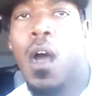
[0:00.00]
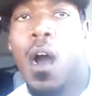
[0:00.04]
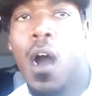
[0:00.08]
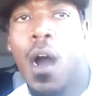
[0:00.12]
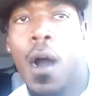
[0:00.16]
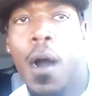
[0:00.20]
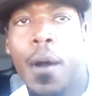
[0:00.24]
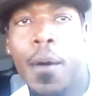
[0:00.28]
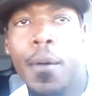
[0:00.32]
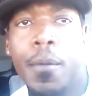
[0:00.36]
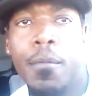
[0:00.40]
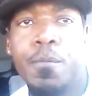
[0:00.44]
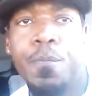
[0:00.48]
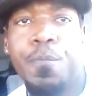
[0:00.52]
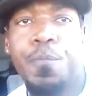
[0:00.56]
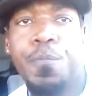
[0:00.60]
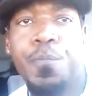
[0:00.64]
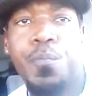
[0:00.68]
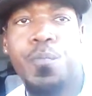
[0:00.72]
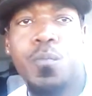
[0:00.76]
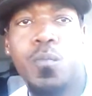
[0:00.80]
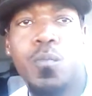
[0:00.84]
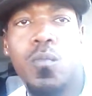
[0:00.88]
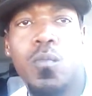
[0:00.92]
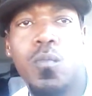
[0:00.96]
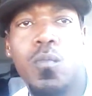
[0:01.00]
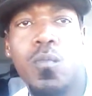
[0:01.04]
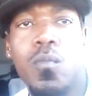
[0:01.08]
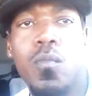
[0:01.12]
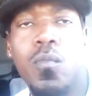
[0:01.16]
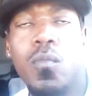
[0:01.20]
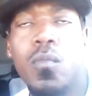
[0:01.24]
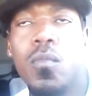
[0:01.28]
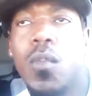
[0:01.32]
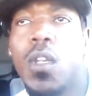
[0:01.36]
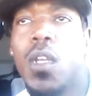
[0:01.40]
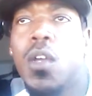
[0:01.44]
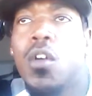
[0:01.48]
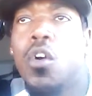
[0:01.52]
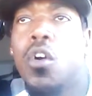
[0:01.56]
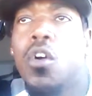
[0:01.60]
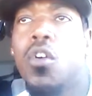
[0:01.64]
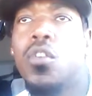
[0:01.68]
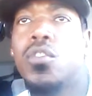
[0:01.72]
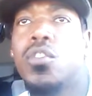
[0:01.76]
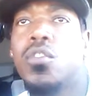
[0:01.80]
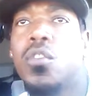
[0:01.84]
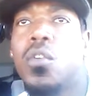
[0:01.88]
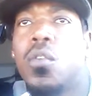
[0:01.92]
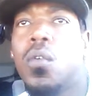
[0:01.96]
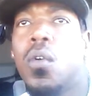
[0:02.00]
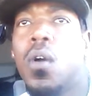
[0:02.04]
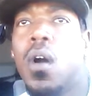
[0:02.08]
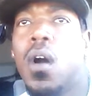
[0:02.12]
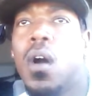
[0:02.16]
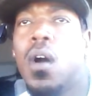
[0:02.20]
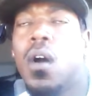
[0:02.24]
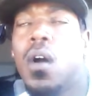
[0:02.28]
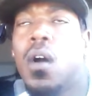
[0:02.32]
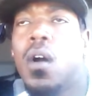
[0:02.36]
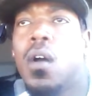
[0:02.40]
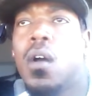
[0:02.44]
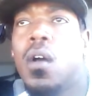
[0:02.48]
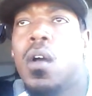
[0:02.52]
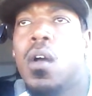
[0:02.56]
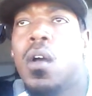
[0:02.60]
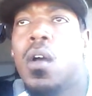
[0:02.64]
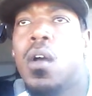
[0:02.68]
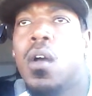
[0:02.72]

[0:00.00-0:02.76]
Um, Also,